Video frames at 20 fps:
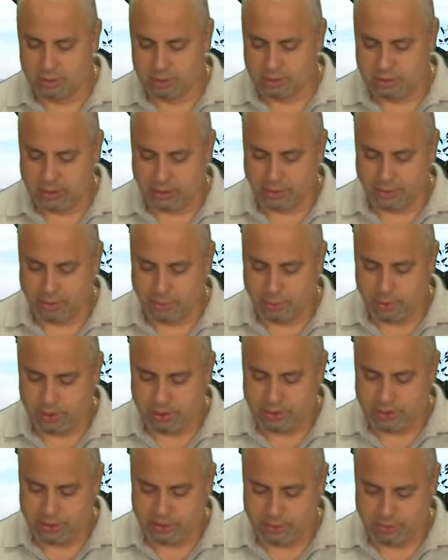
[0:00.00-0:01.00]
Take
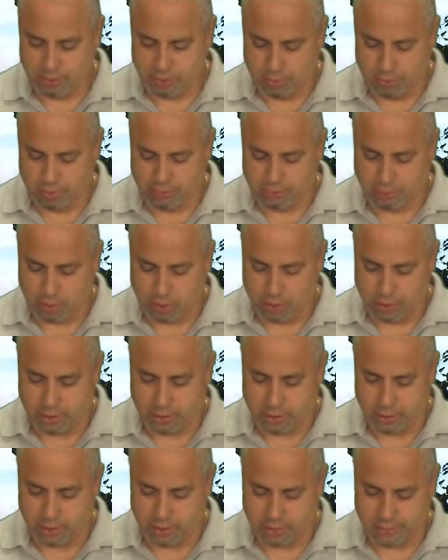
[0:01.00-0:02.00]
3 teaspoons of
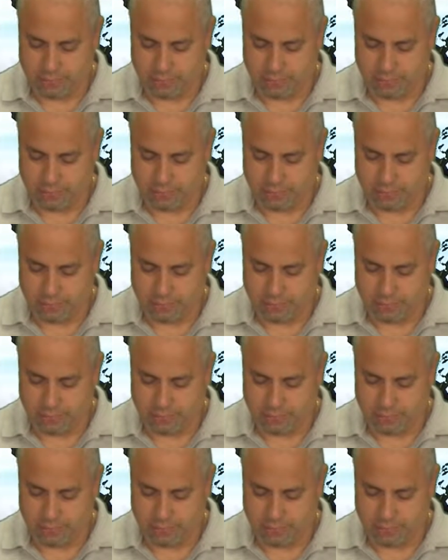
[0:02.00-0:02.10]
water,